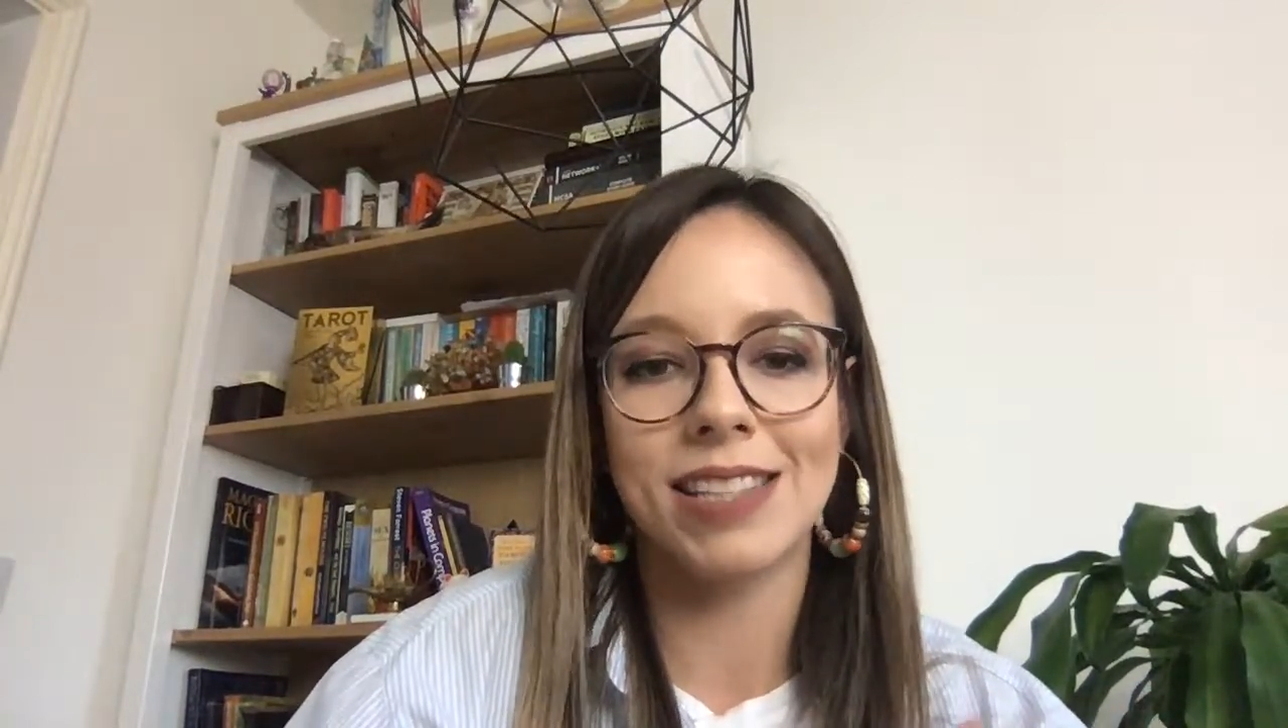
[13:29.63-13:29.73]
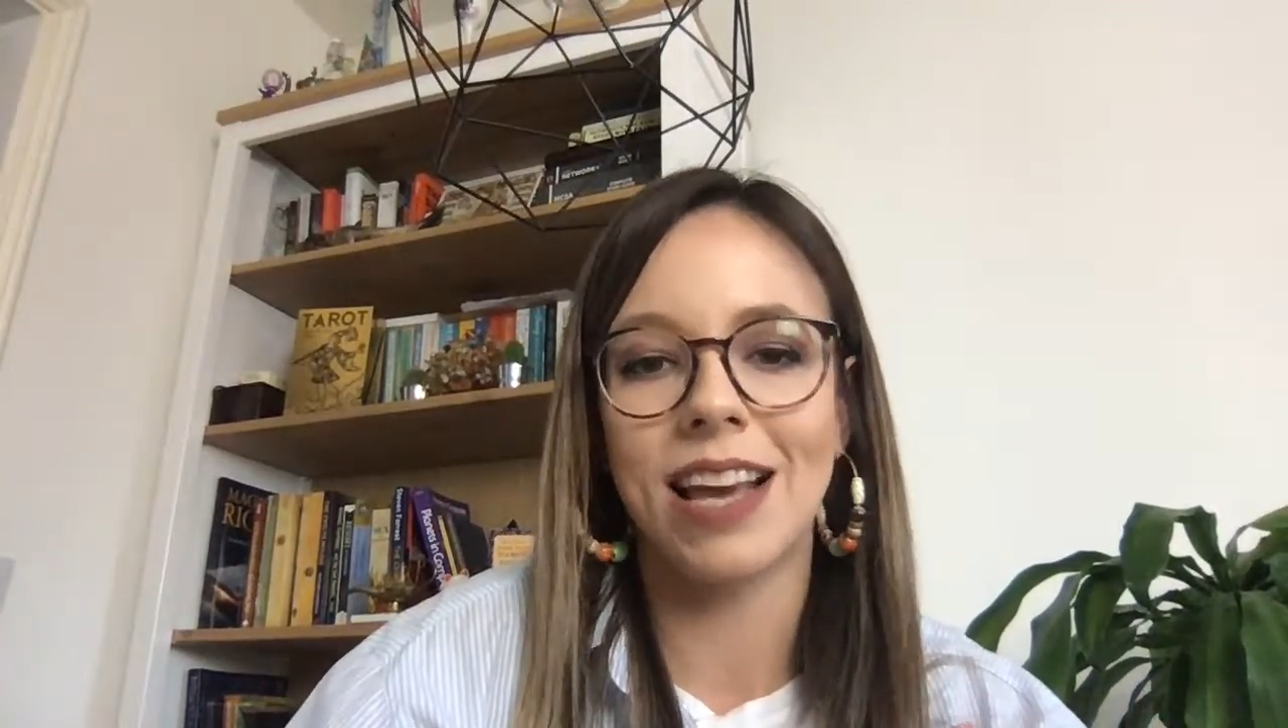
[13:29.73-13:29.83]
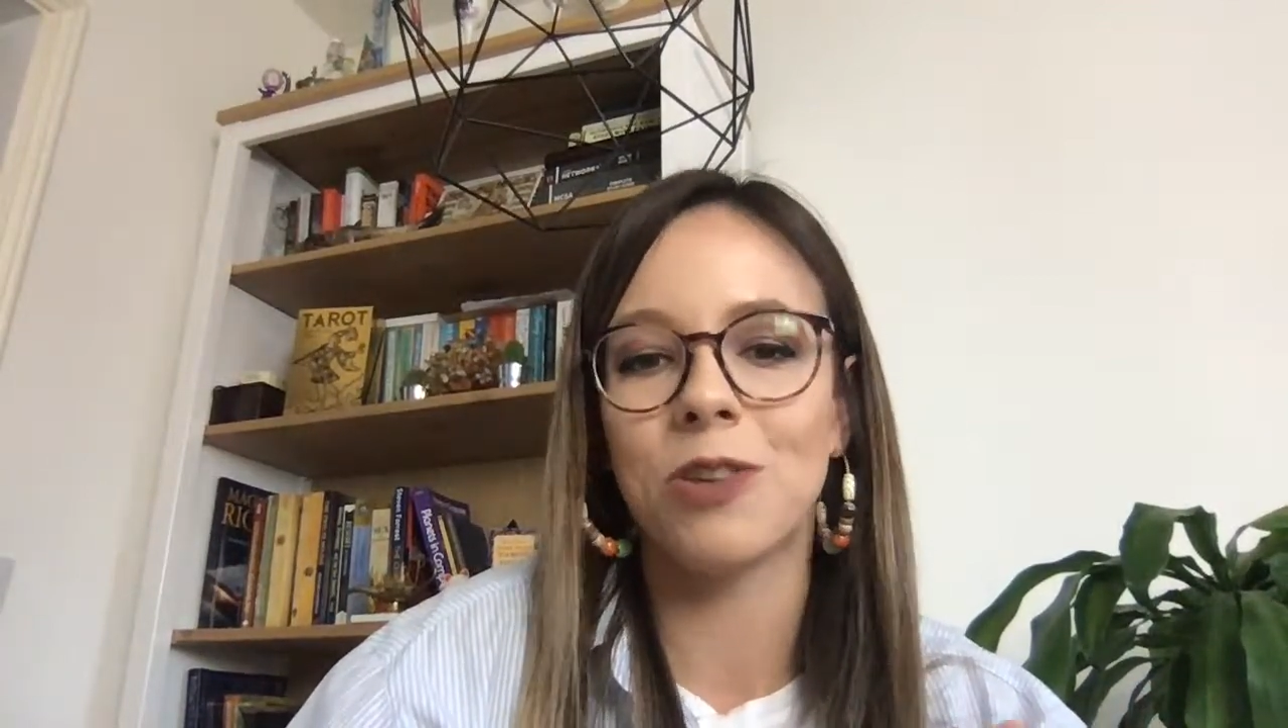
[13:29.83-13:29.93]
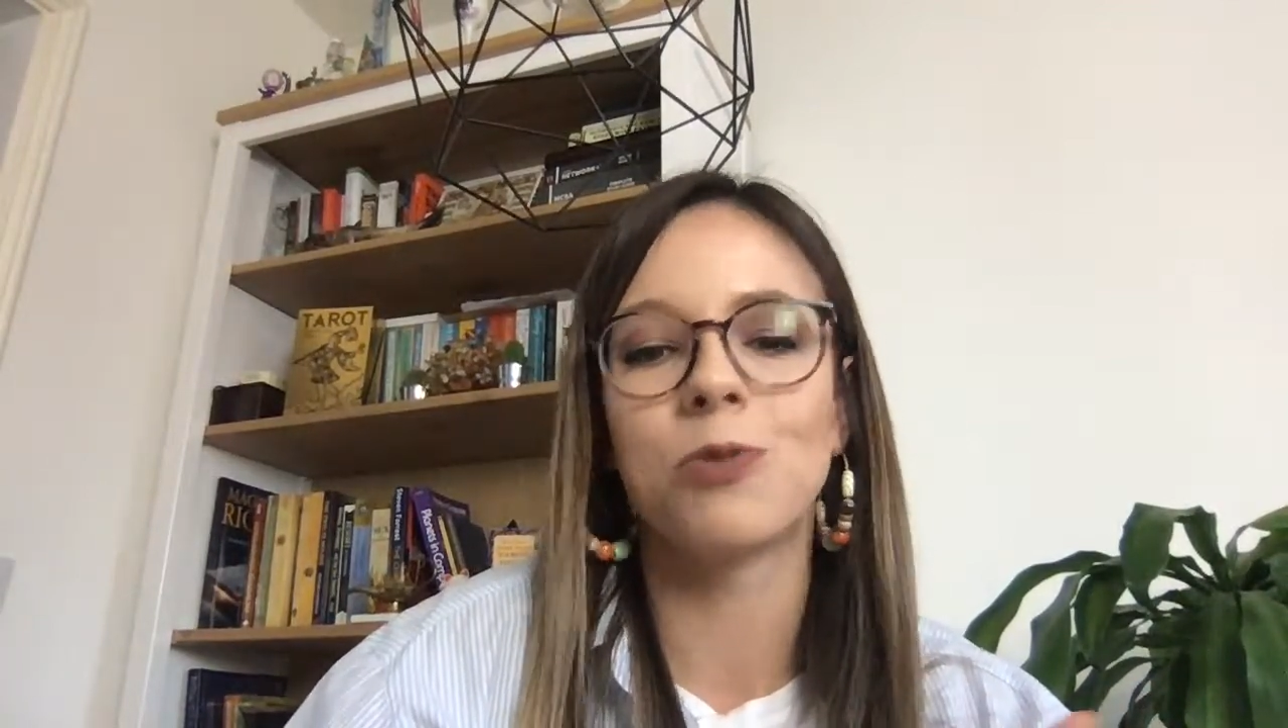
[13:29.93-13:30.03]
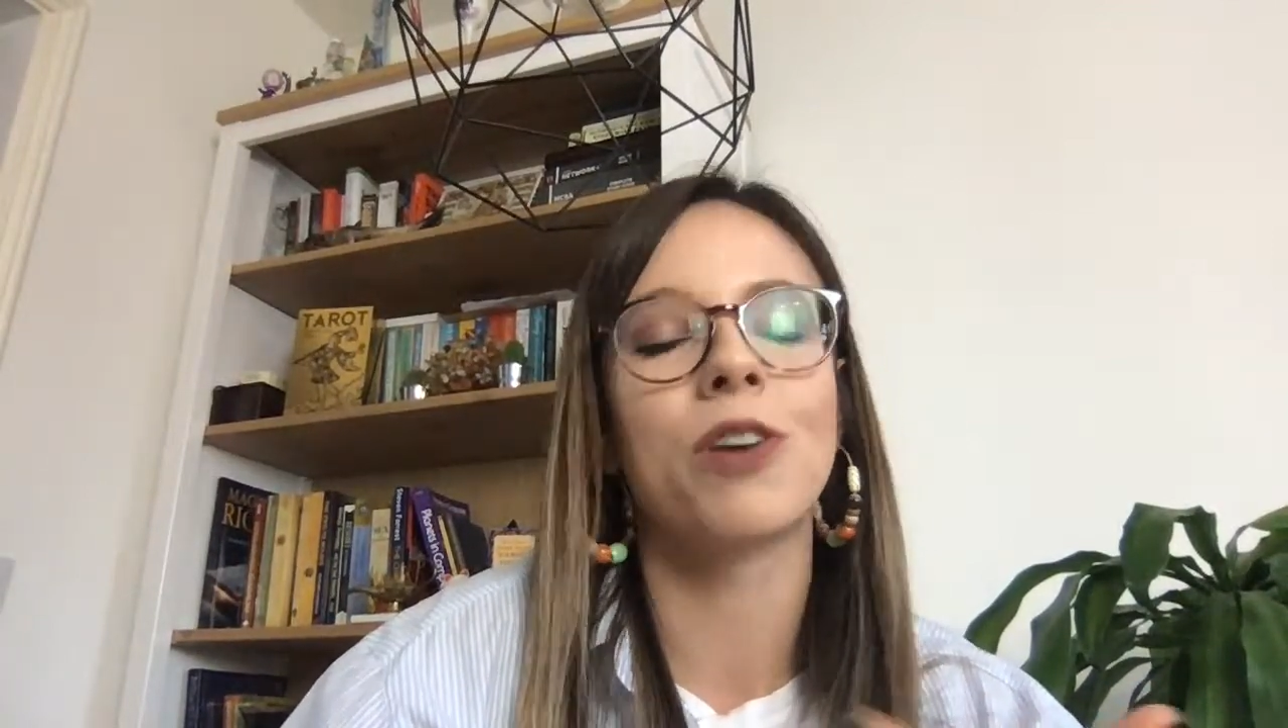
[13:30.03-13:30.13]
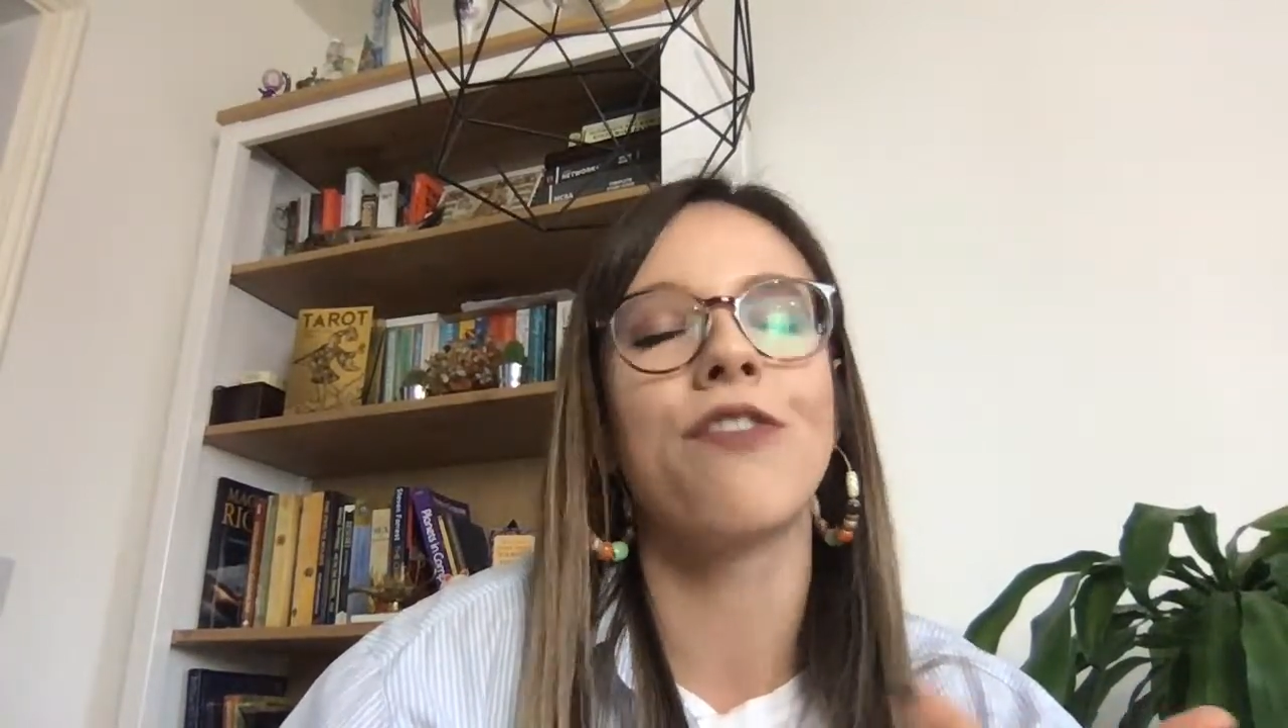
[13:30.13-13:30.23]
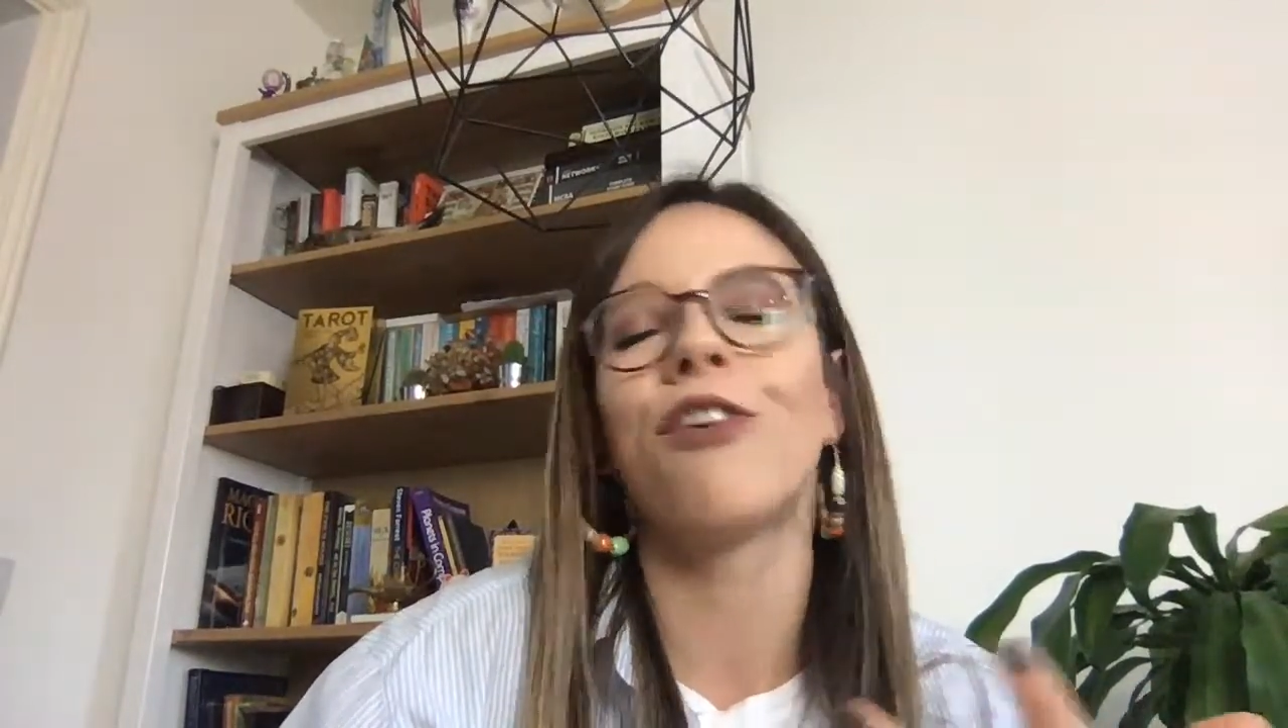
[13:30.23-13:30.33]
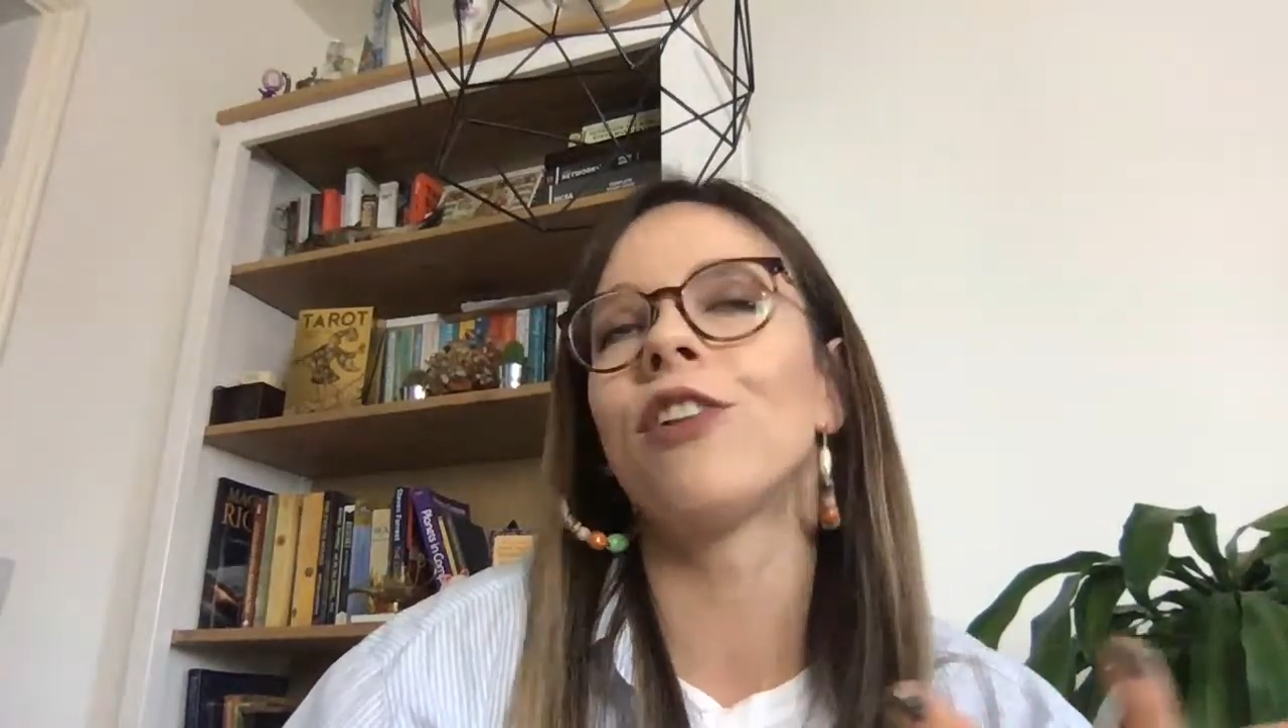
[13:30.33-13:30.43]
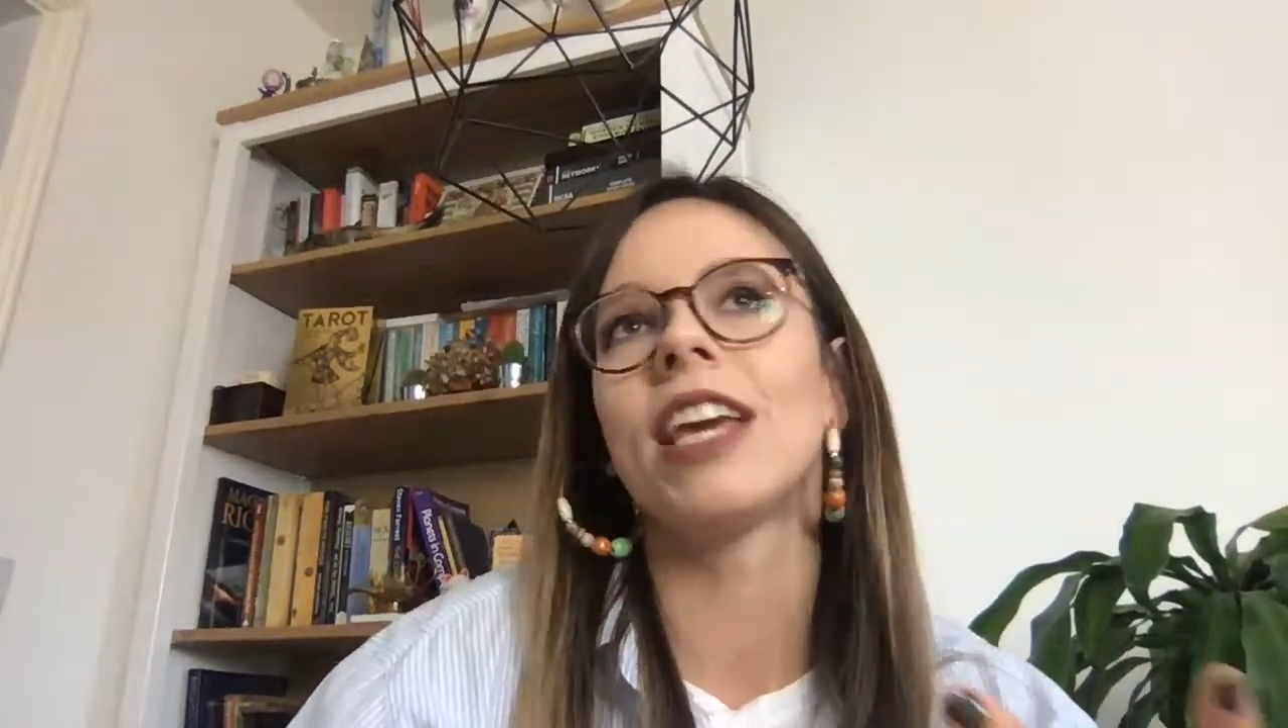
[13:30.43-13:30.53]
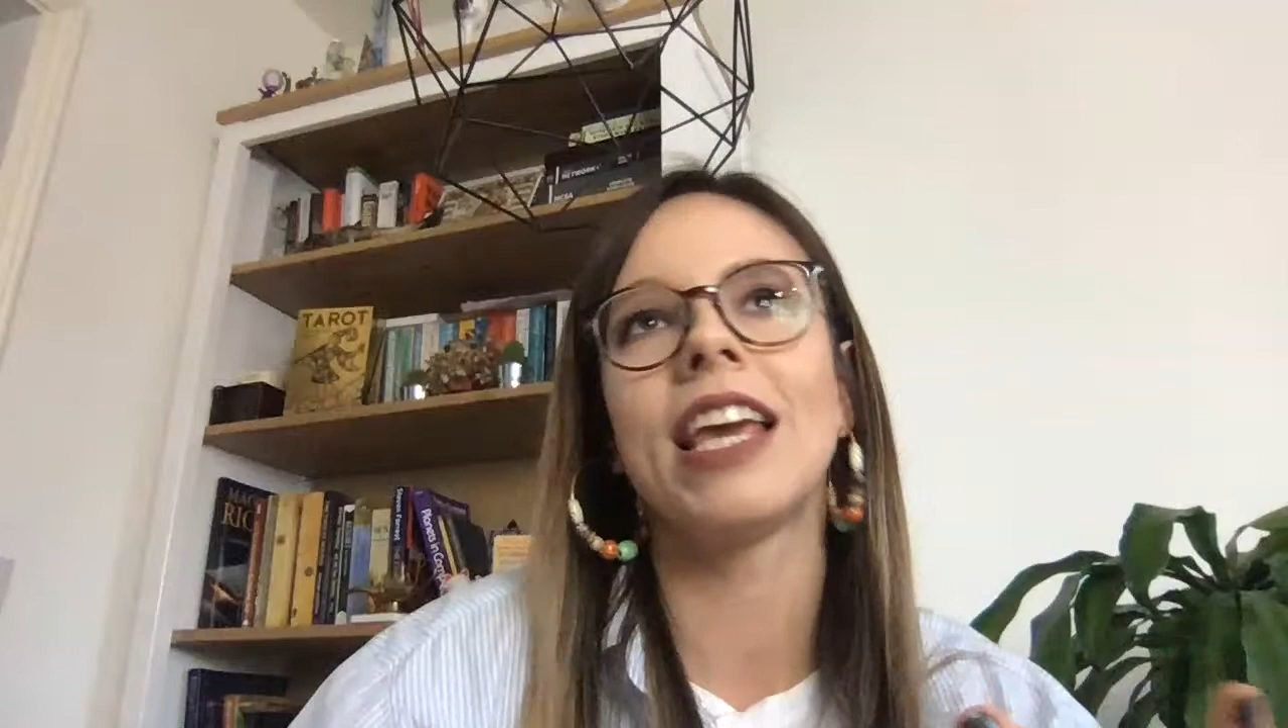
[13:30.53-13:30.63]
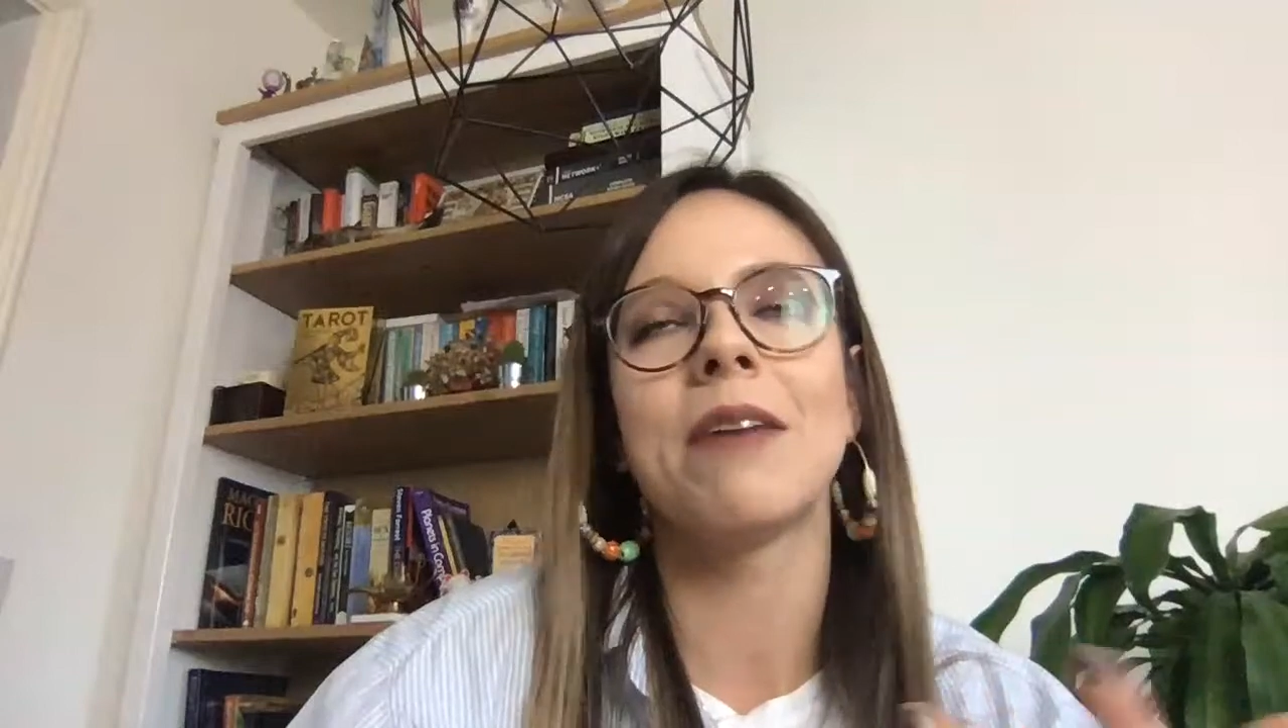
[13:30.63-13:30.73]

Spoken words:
that you were fully